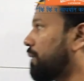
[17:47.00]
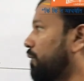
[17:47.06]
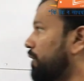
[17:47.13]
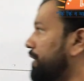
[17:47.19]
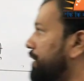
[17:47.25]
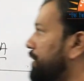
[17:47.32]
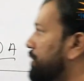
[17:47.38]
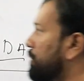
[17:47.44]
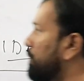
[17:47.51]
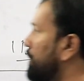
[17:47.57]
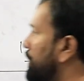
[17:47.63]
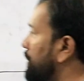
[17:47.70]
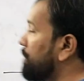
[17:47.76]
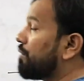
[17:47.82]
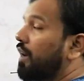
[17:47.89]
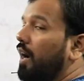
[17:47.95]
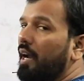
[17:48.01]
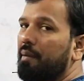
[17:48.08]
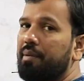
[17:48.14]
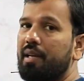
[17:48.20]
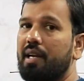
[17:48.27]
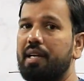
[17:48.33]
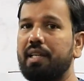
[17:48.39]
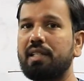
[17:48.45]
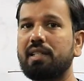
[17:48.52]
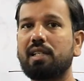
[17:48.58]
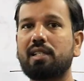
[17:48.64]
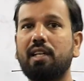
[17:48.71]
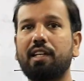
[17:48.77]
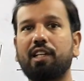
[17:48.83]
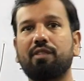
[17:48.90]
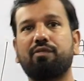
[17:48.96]
have already told you, IBRD is
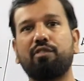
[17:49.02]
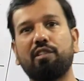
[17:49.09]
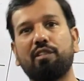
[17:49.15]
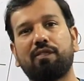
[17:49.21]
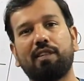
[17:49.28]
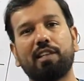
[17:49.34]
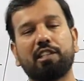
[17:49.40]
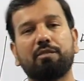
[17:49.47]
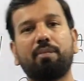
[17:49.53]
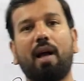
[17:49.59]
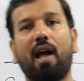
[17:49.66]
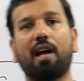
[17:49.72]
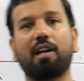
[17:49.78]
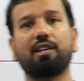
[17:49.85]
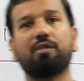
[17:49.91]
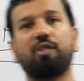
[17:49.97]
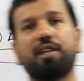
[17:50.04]
just like a full-fledged bank.